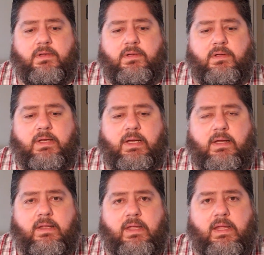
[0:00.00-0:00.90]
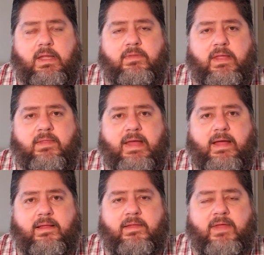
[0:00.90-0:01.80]
Uh, in, in,
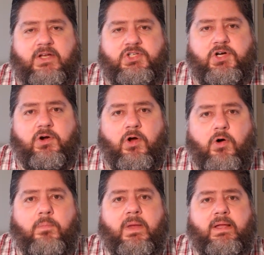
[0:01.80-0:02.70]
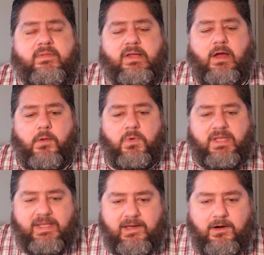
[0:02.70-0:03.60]
that, in that sure hope that God would
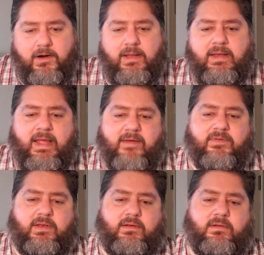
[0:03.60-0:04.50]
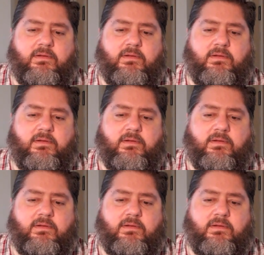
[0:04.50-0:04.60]
hear in heaven